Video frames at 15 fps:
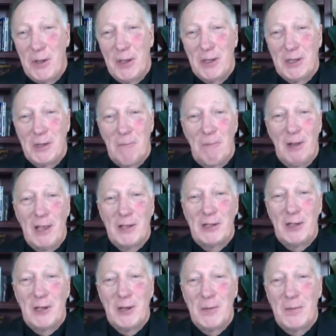It's a
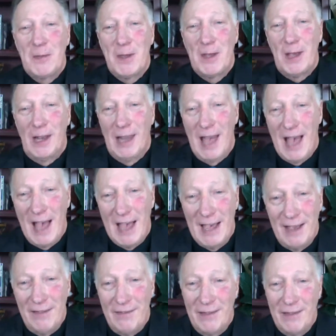blessing to be alive.